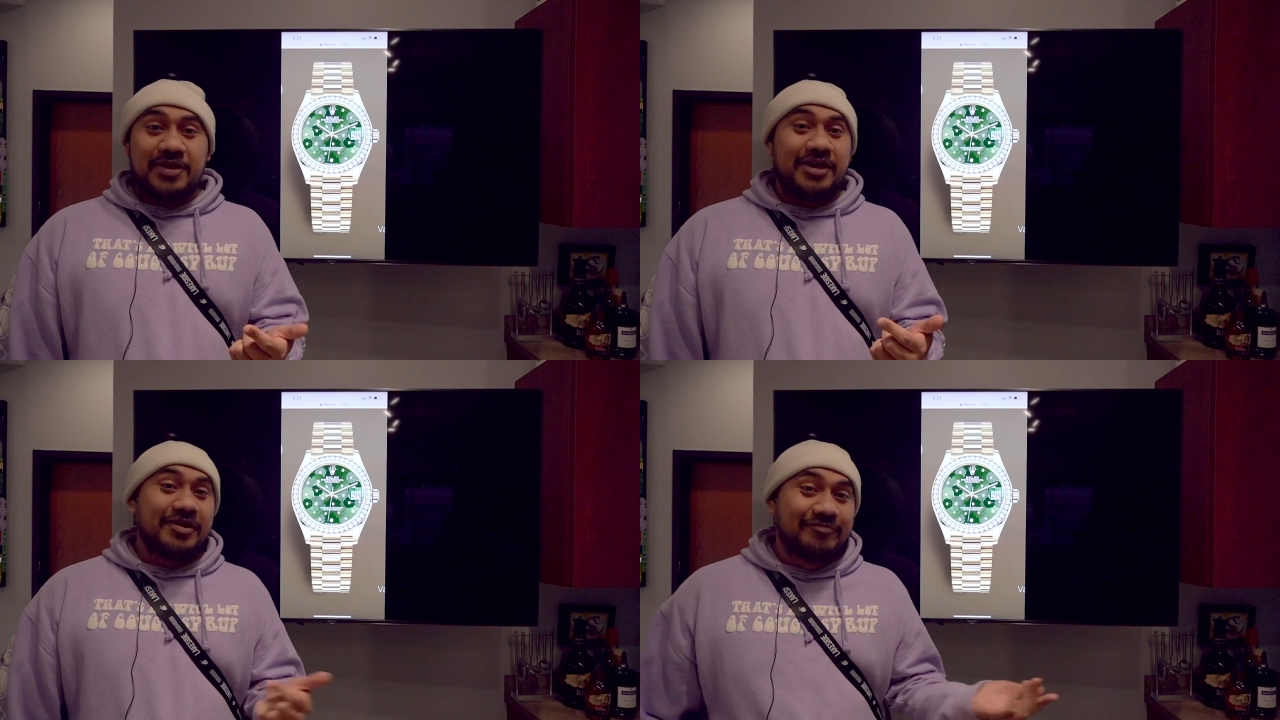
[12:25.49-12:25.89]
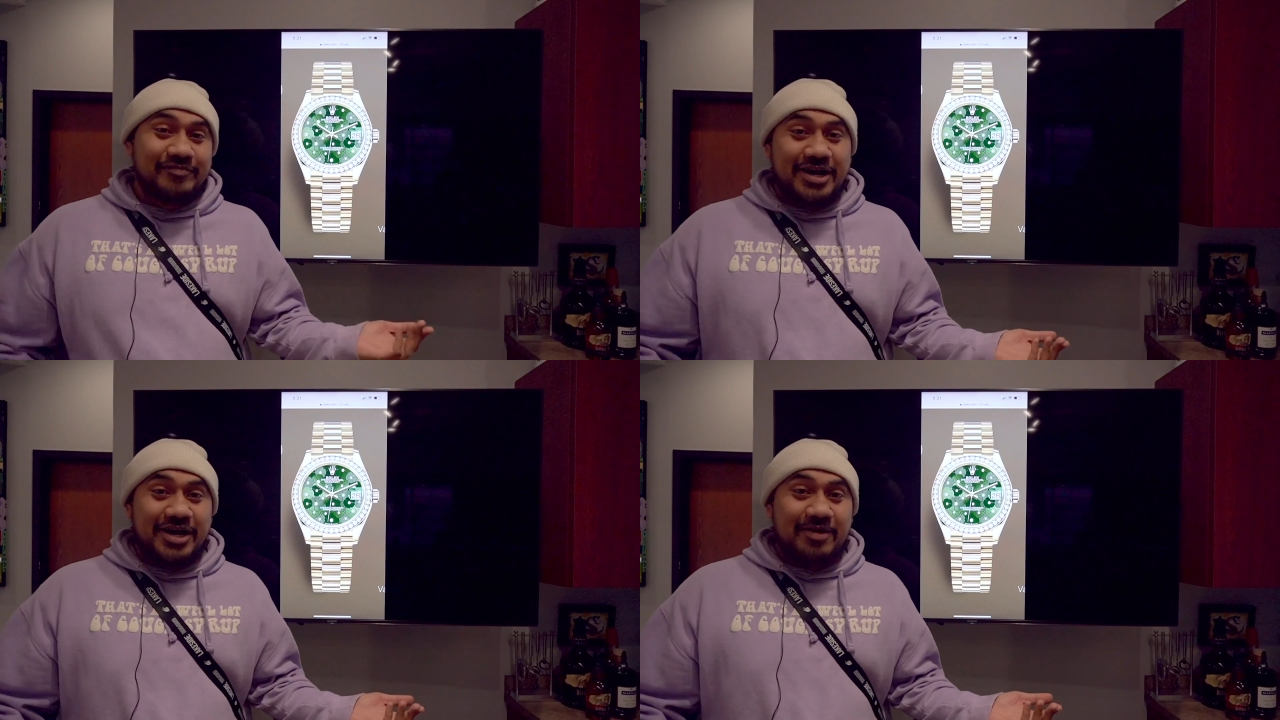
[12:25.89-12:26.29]
me,
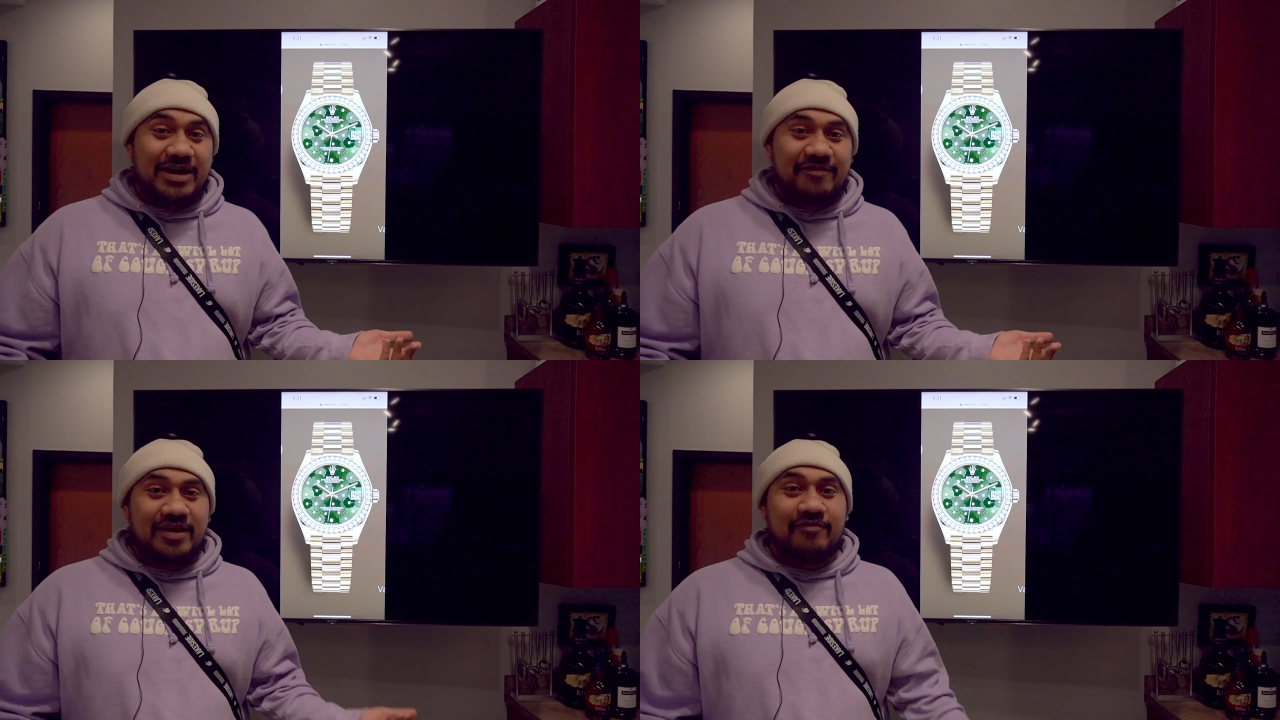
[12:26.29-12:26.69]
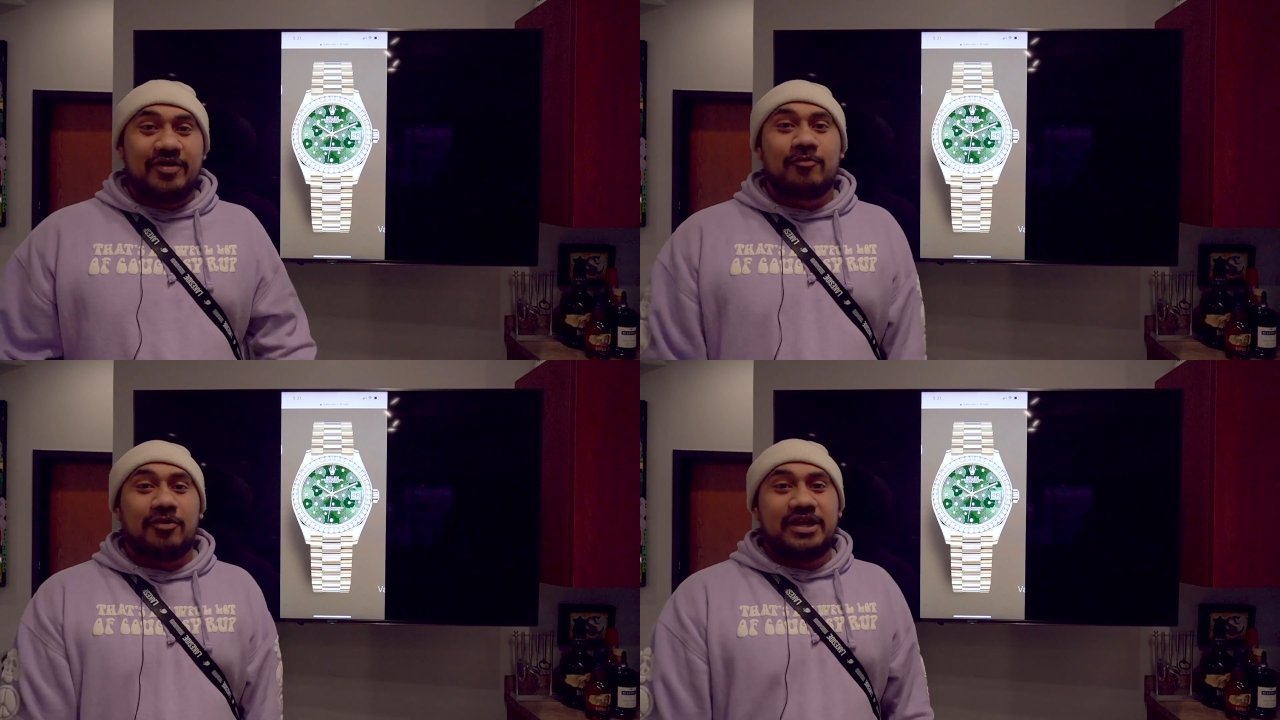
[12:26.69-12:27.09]
my
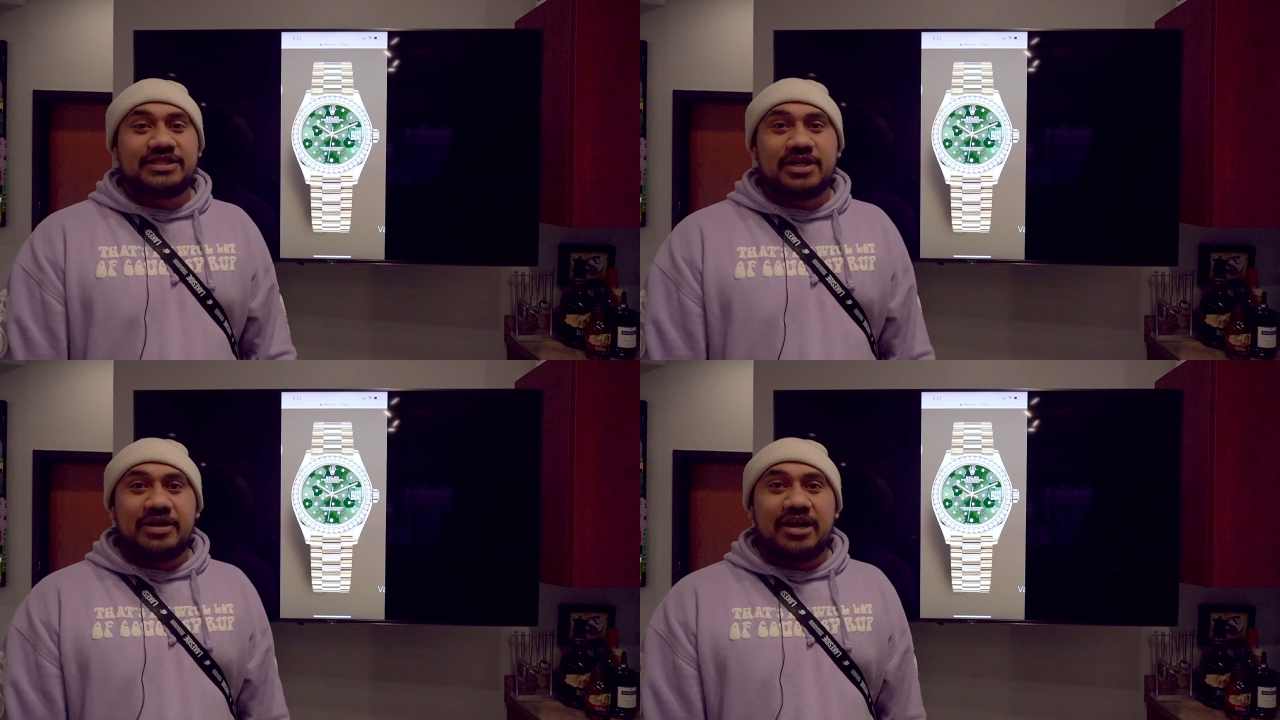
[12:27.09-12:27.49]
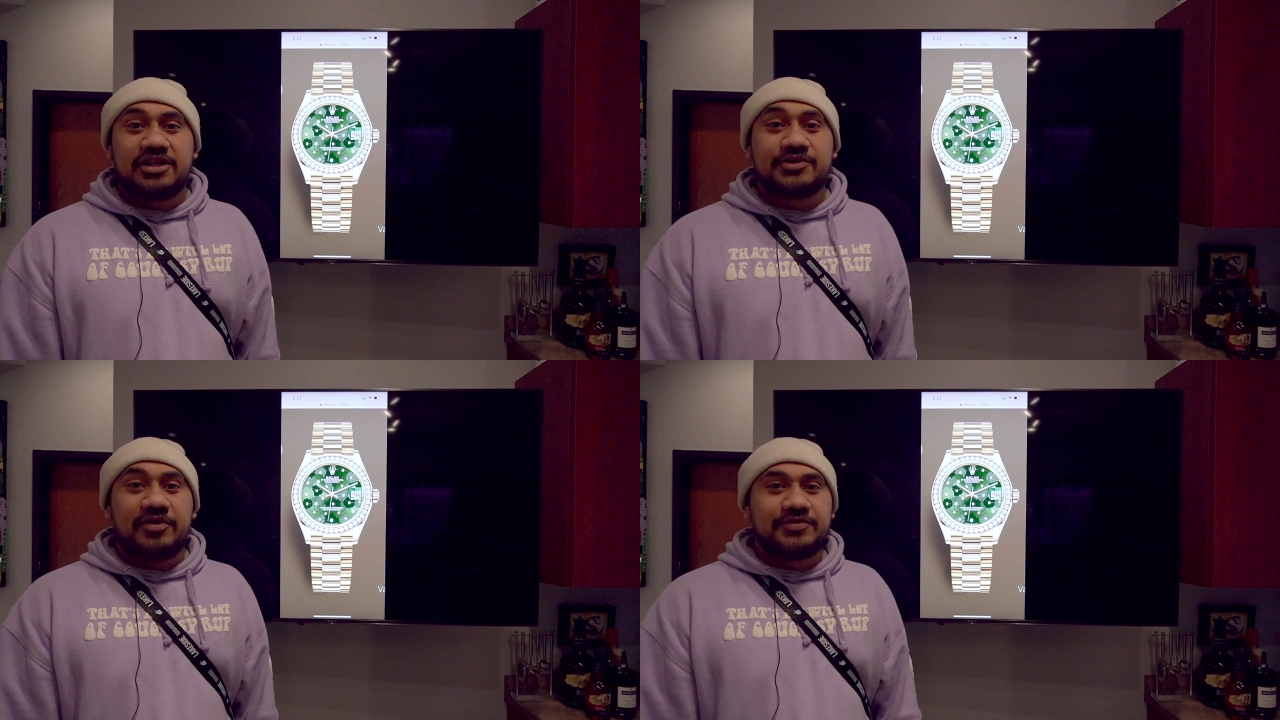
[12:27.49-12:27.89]
favorite Rolex coming out of
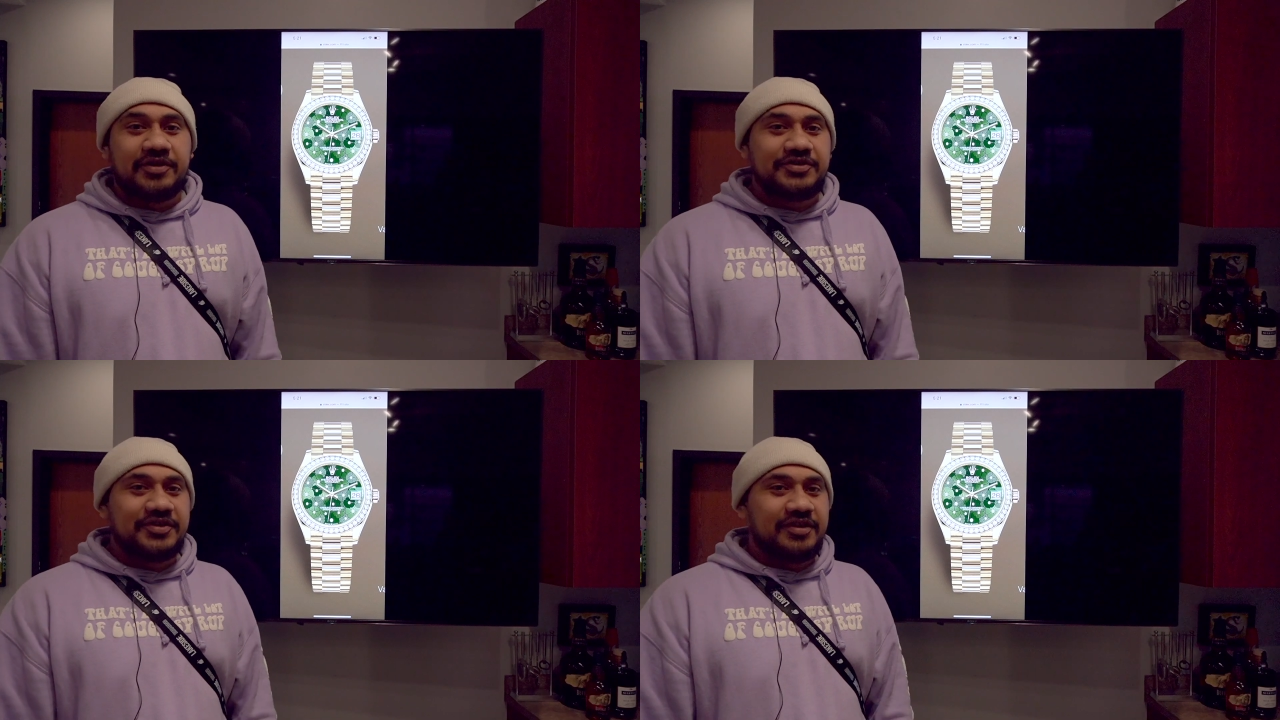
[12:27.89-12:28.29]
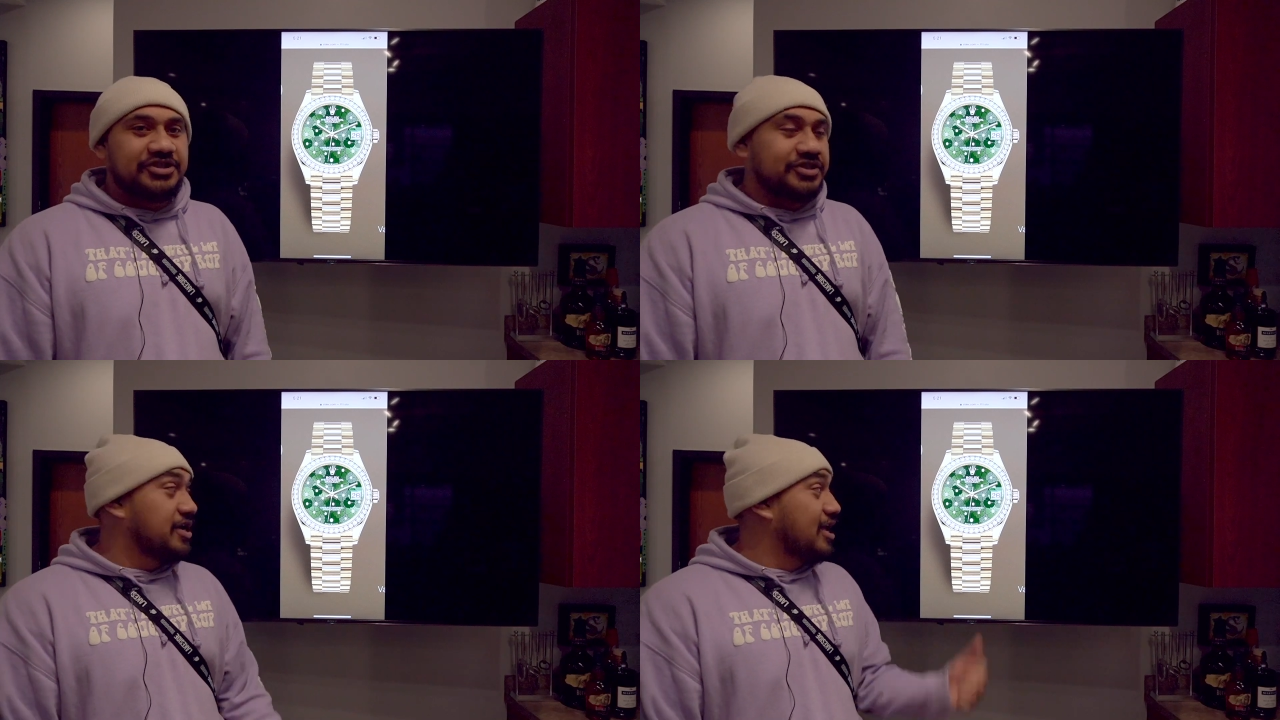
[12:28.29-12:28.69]
the 2022
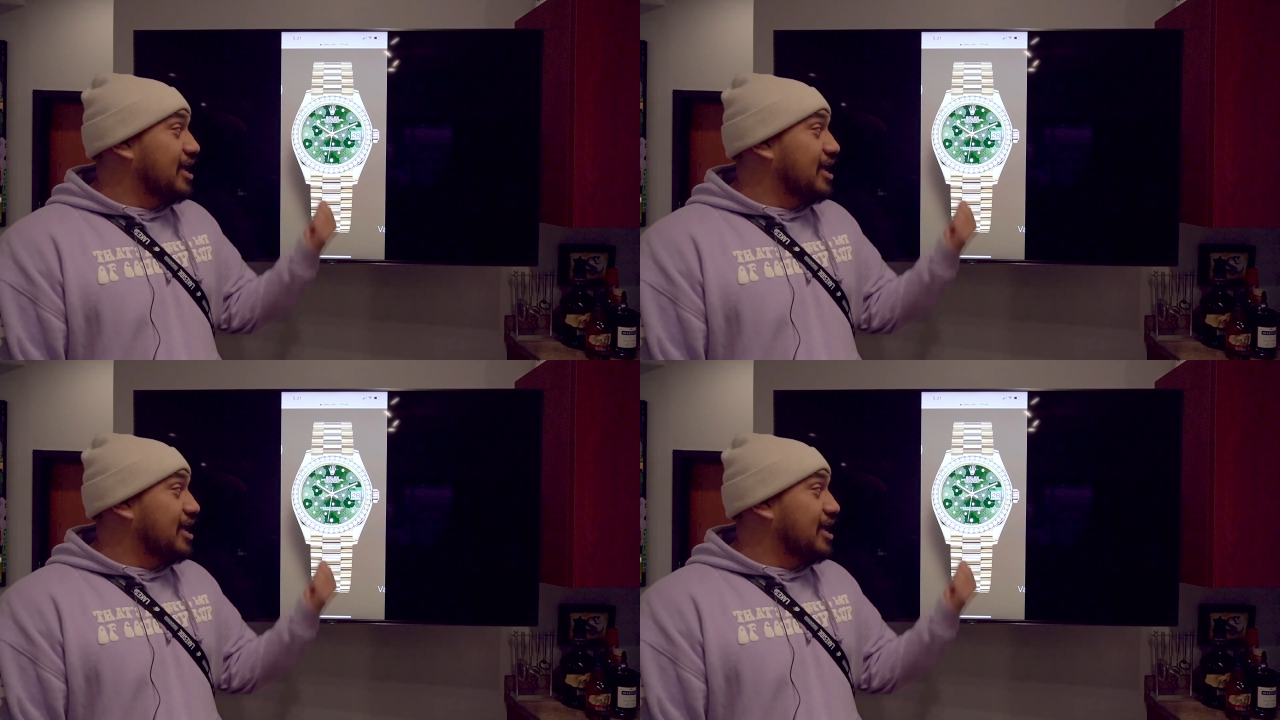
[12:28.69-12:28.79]
collection